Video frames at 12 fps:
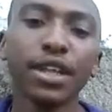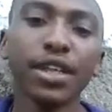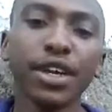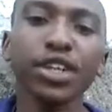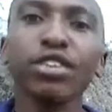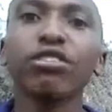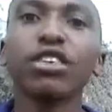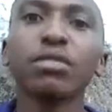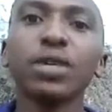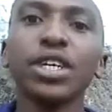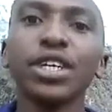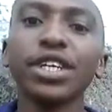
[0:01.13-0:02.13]
Thank you very
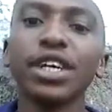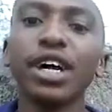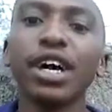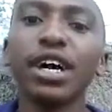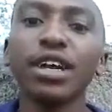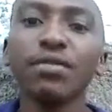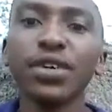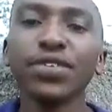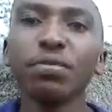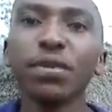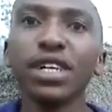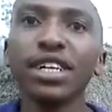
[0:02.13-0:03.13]
much. I am
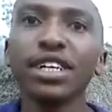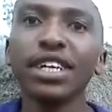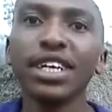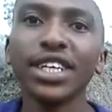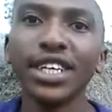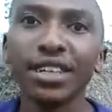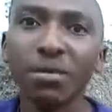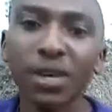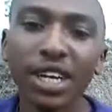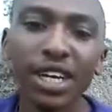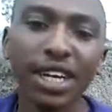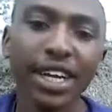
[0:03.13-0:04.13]
Ismail
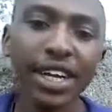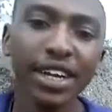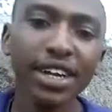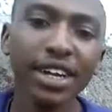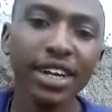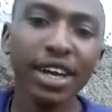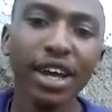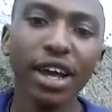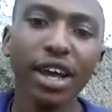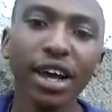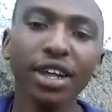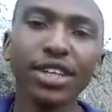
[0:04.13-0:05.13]
Natinarimana again,
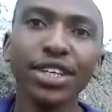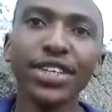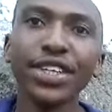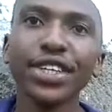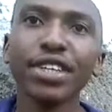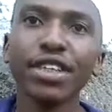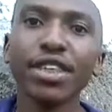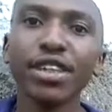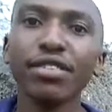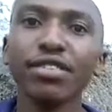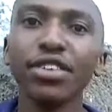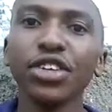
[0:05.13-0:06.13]
and this is the third
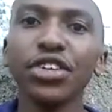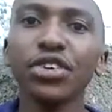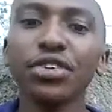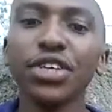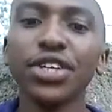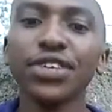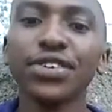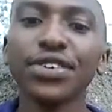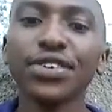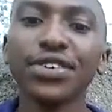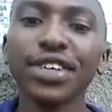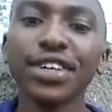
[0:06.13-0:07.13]
video, which is
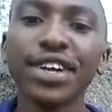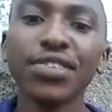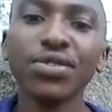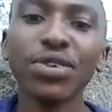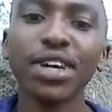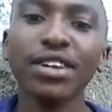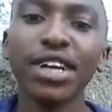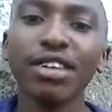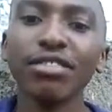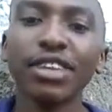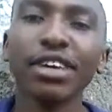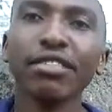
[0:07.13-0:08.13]
also the last one. We
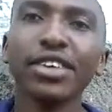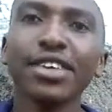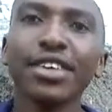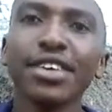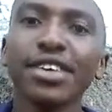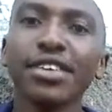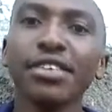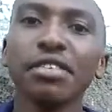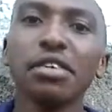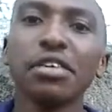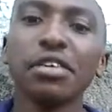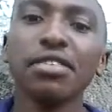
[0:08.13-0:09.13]
have covered the
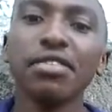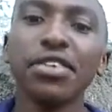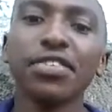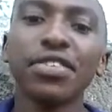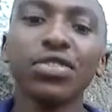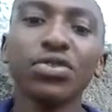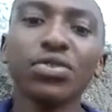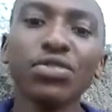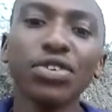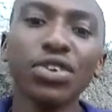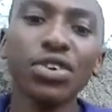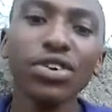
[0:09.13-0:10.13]
first two
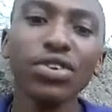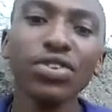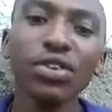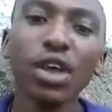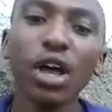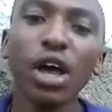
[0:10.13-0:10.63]
videos.